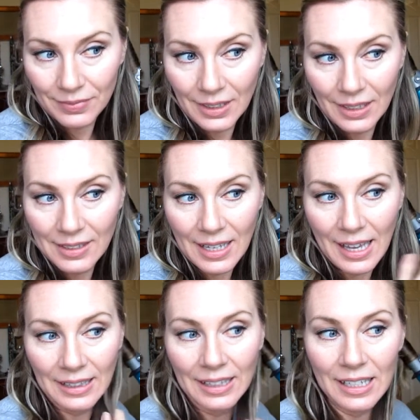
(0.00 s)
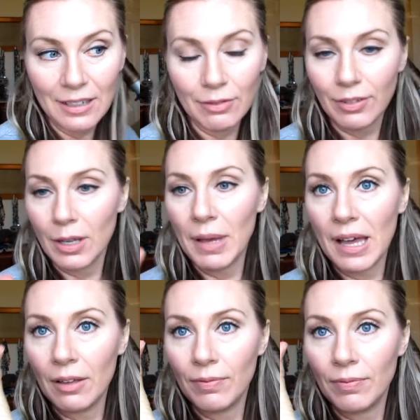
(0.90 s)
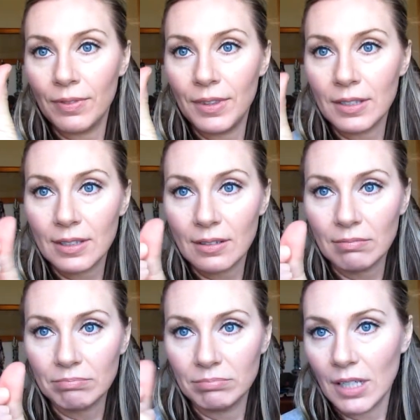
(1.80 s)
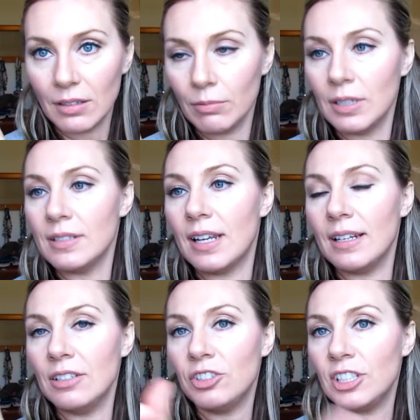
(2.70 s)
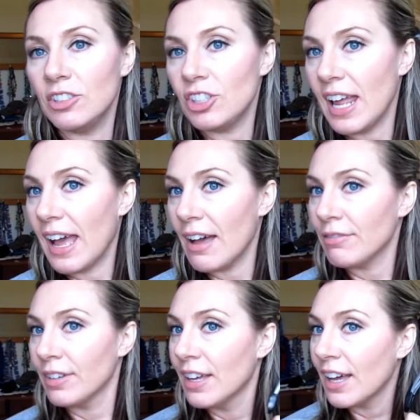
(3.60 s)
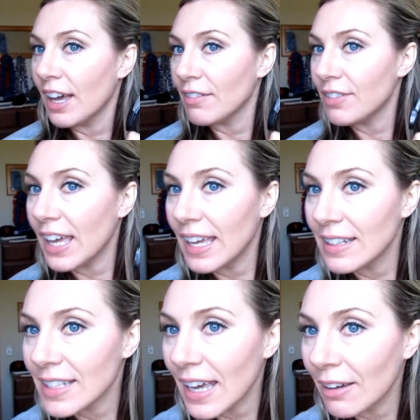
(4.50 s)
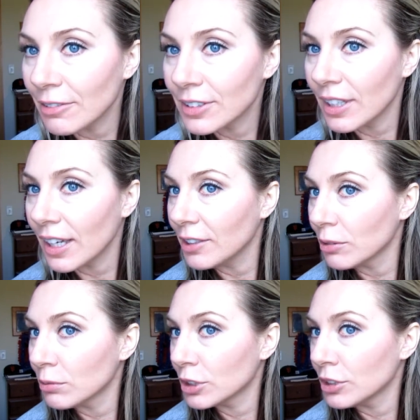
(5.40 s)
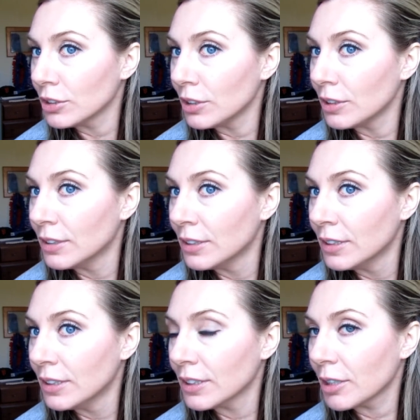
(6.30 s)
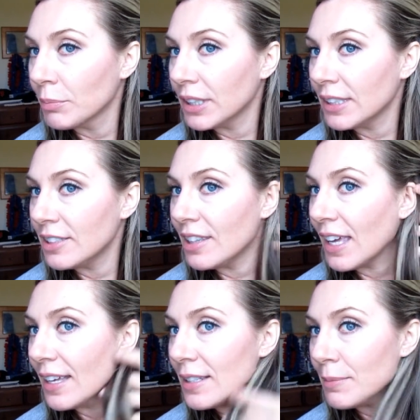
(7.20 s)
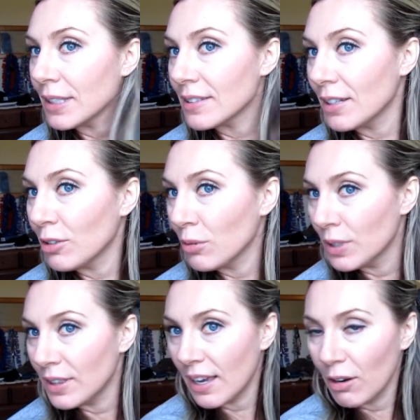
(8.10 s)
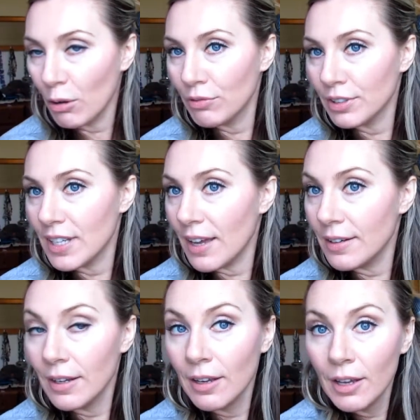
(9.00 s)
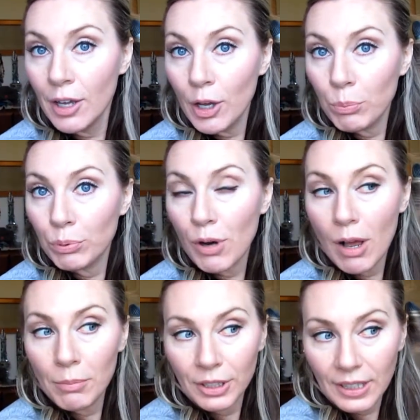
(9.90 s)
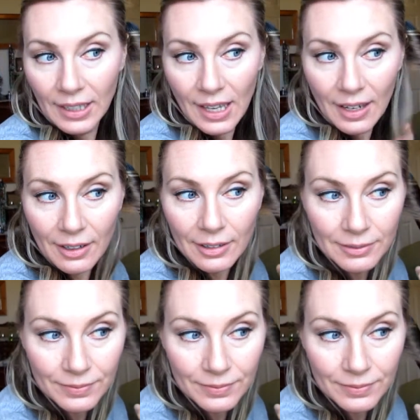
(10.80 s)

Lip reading: is I leave about this, I don't know, what is that, an inch and a half of the ends out. I don't curl completely to the ends because I don't want that overdone prom looking hair.